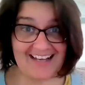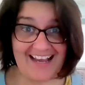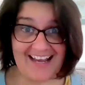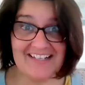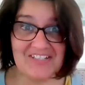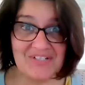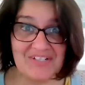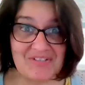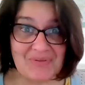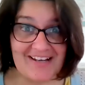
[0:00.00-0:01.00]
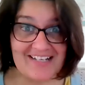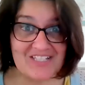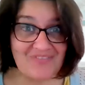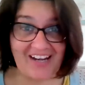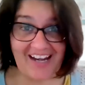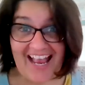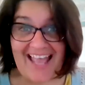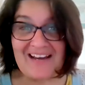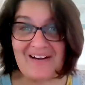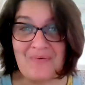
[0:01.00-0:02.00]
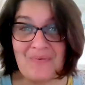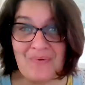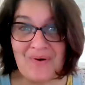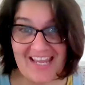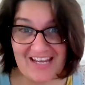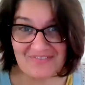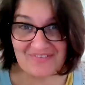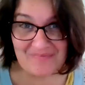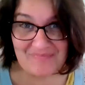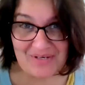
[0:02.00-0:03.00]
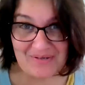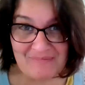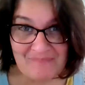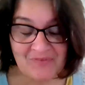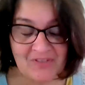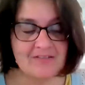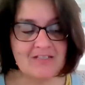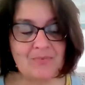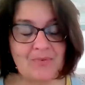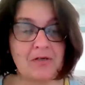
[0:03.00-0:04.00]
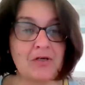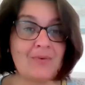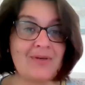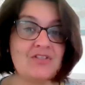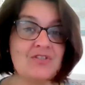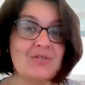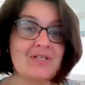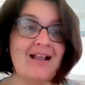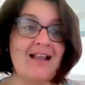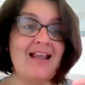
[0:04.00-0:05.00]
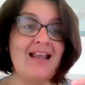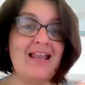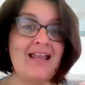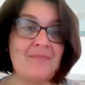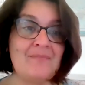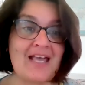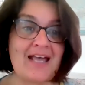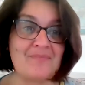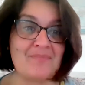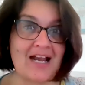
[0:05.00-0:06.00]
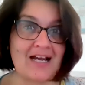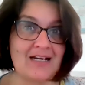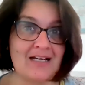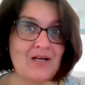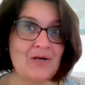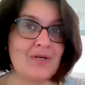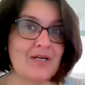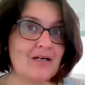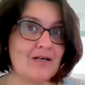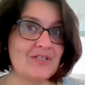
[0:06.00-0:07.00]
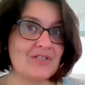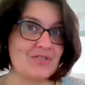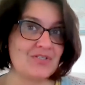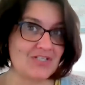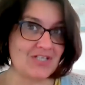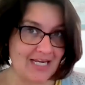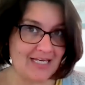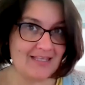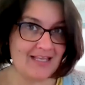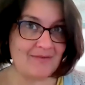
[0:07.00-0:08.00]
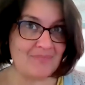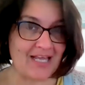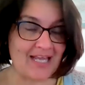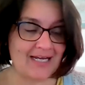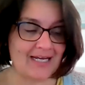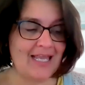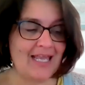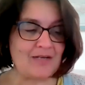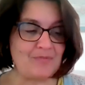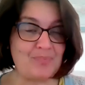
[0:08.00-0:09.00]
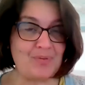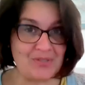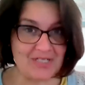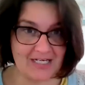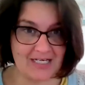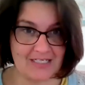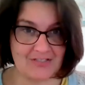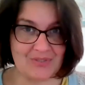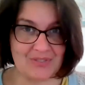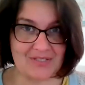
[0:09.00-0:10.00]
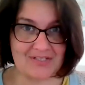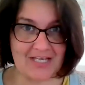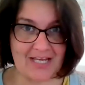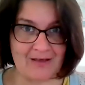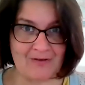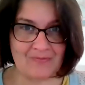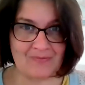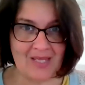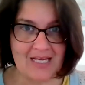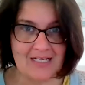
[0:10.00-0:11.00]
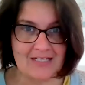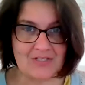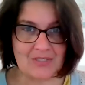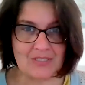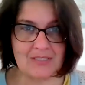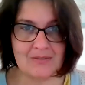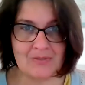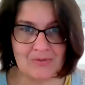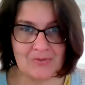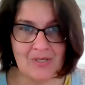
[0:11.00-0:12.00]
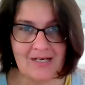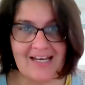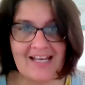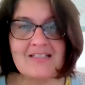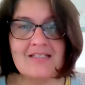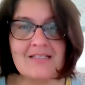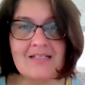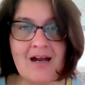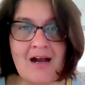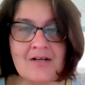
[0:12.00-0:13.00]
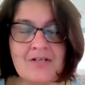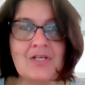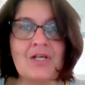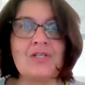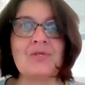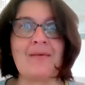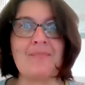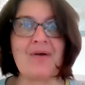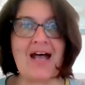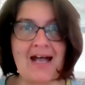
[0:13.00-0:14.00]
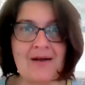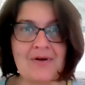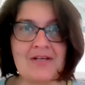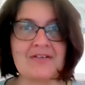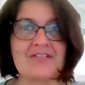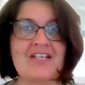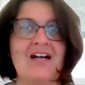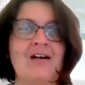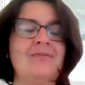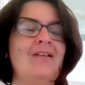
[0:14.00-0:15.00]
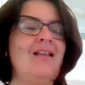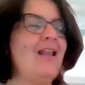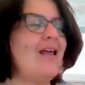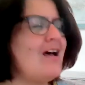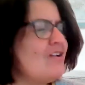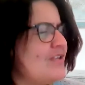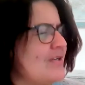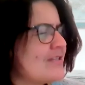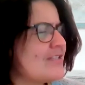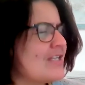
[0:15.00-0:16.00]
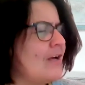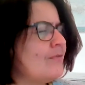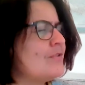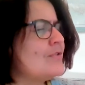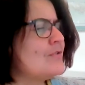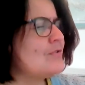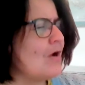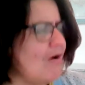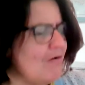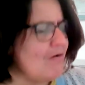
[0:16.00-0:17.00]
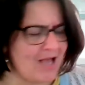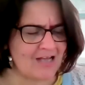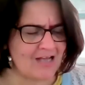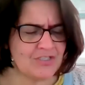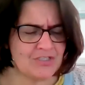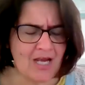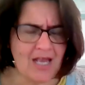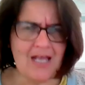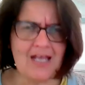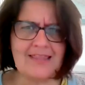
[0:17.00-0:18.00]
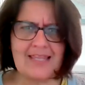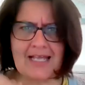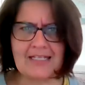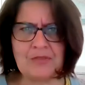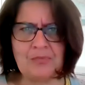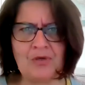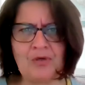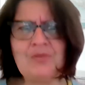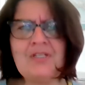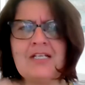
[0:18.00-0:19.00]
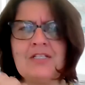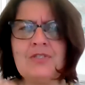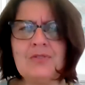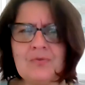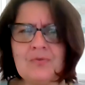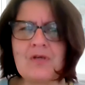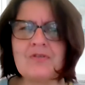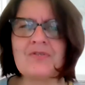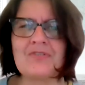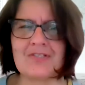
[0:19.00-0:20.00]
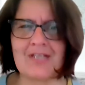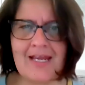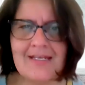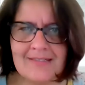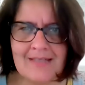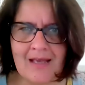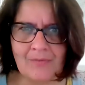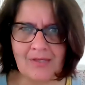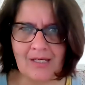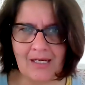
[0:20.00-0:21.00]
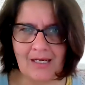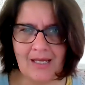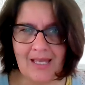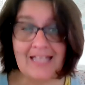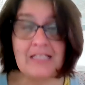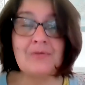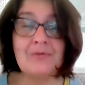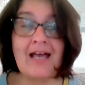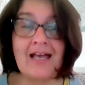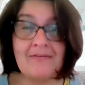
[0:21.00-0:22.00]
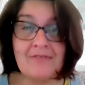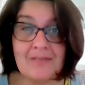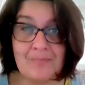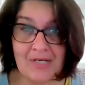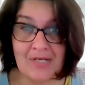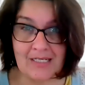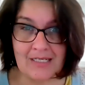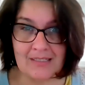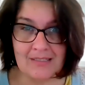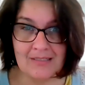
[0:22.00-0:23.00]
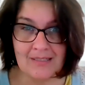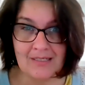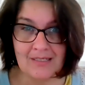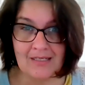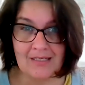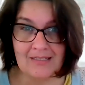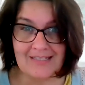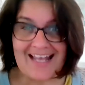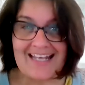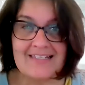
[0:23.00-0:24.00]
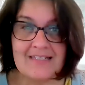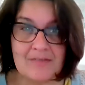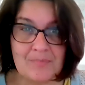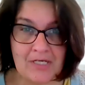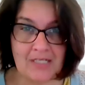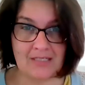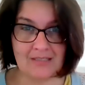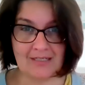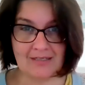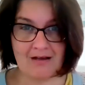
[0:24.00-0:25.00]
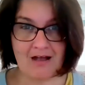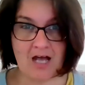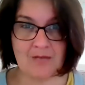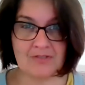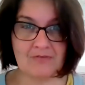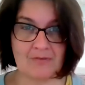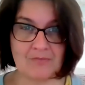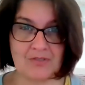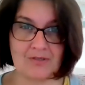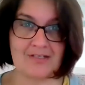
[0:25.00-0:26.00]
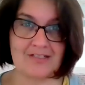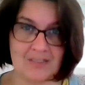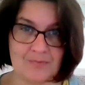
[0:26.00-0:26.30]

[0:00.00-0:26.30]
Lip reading: into the stratosphere and away from you. So we're going to claim that back. We are going to take that back and put it into yourself, so you can start to empower yourself, love yourself so much that the moment that you want to say something and you have an opinion, that is an opinion that comes from your deep,